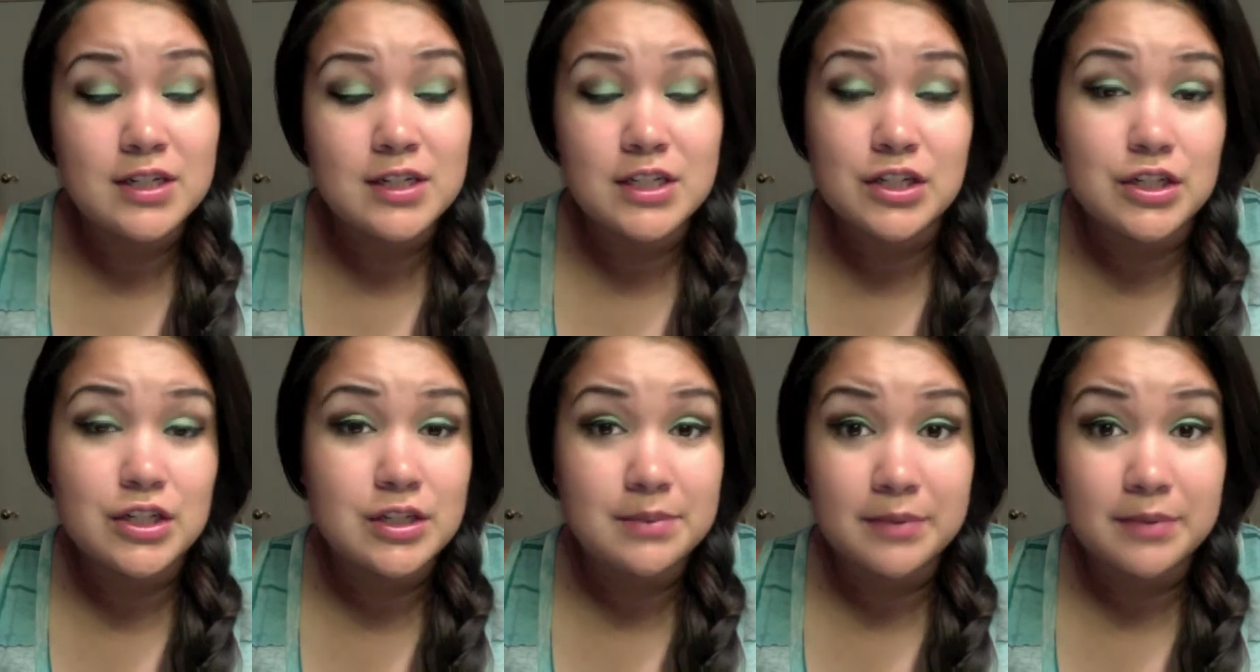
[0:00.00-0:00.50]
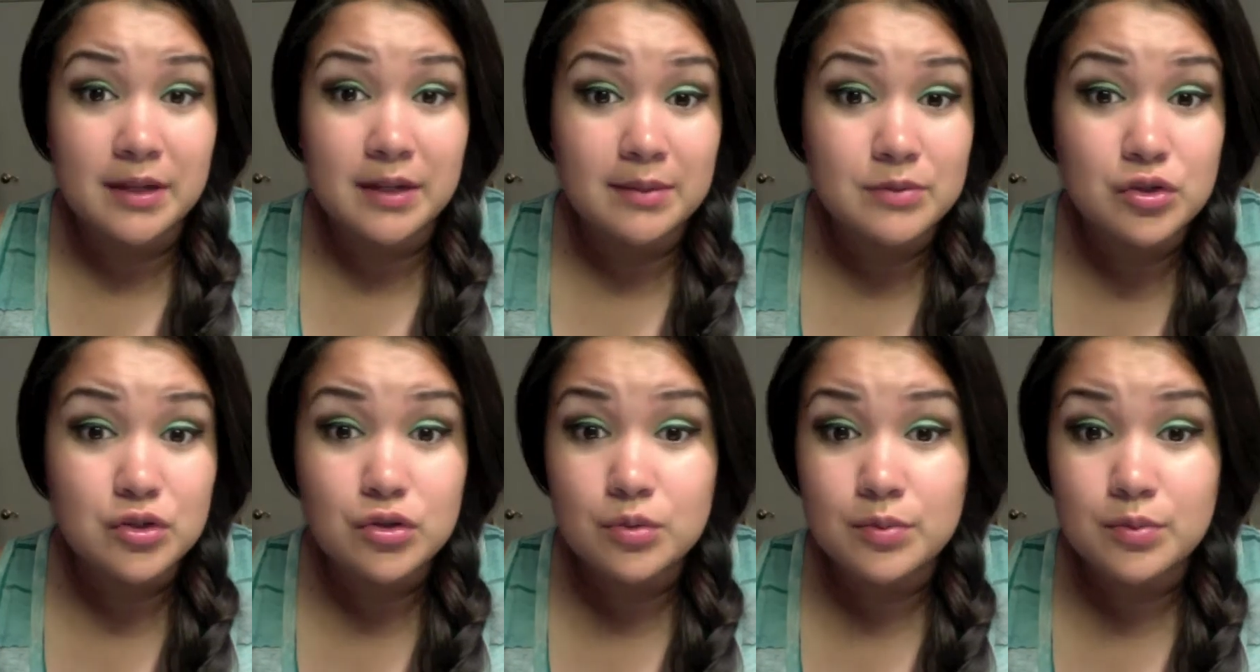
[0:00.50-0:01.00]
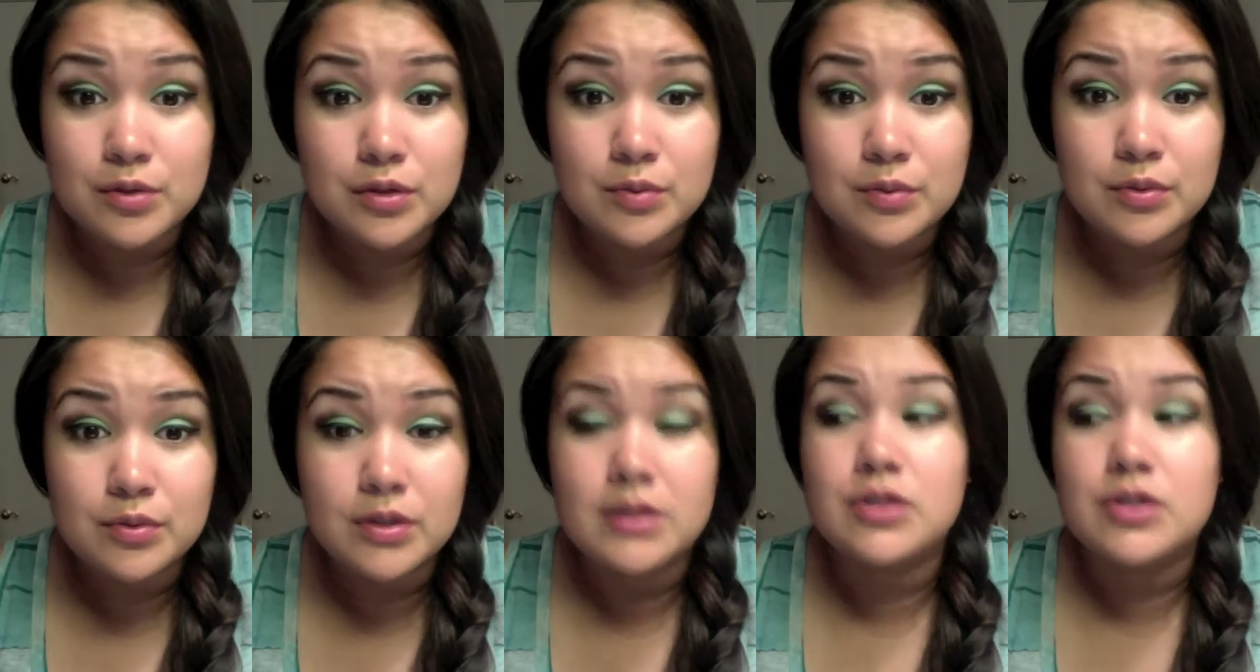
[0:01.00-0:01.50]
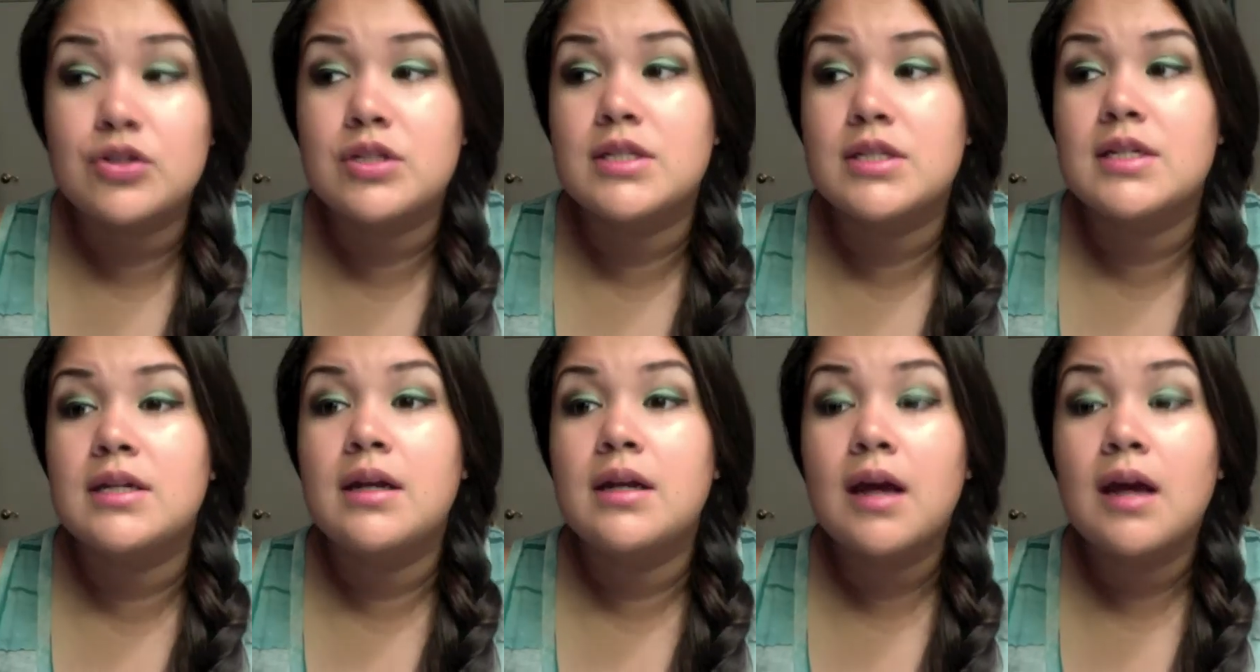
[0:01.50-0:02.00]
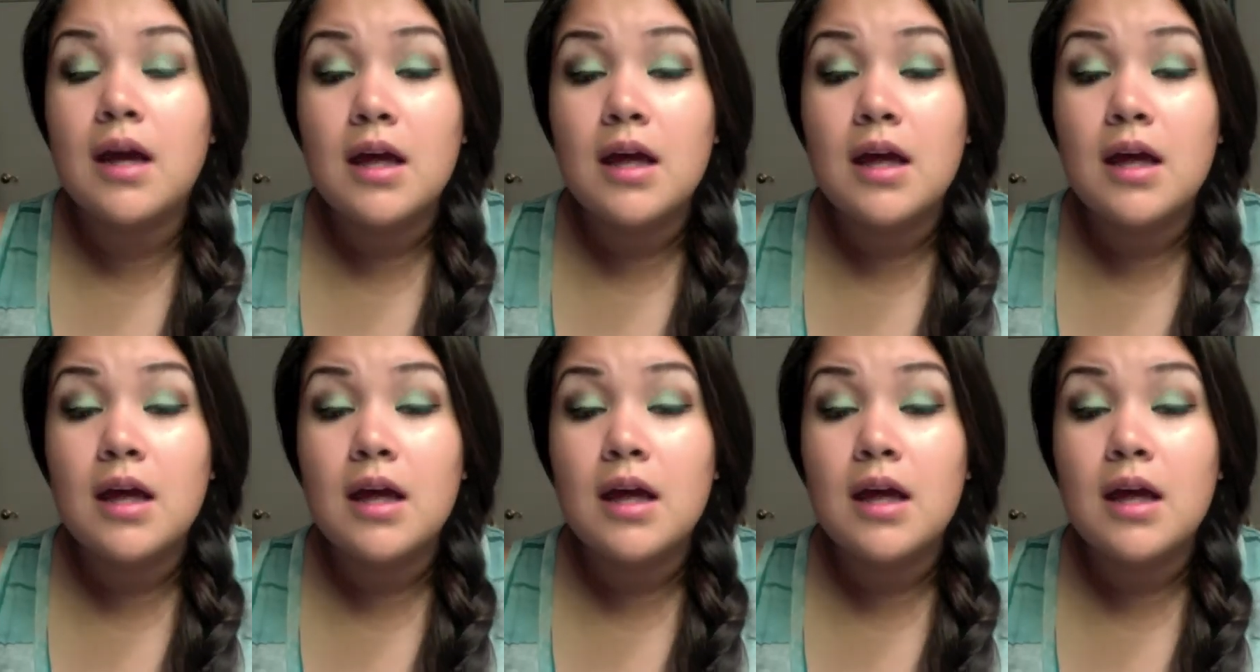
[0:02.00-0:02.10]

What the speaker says: It's just something I'm super interested in.